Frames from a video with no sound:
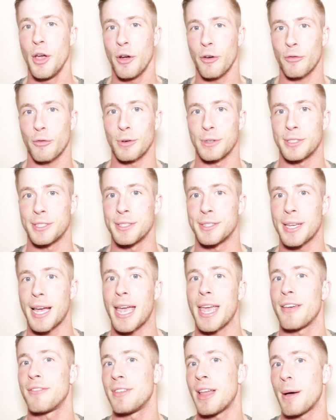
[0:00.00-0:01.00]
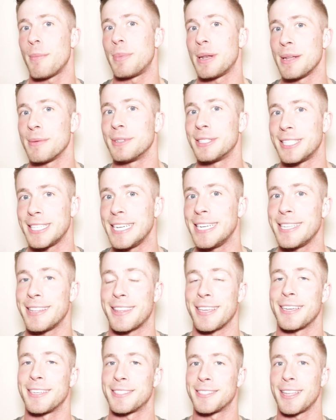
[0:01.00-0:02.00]
For instance, I had not been able to
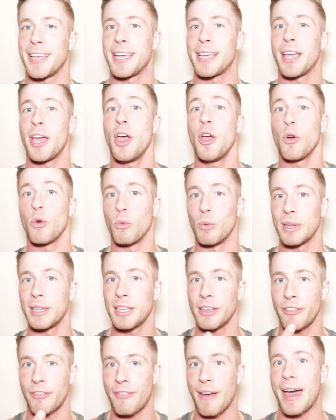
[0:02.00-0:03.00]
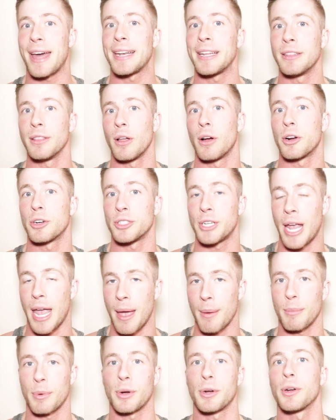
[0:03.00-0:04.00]
eat things like really fatty large
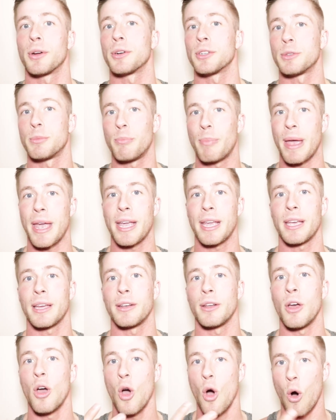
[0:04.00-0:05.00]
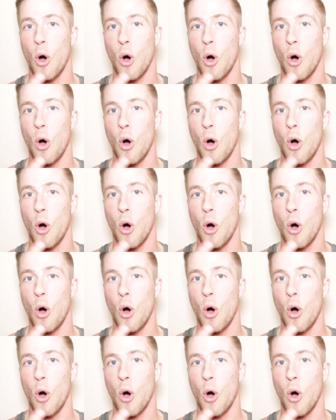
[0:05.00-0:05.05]
hamburgers, bacon,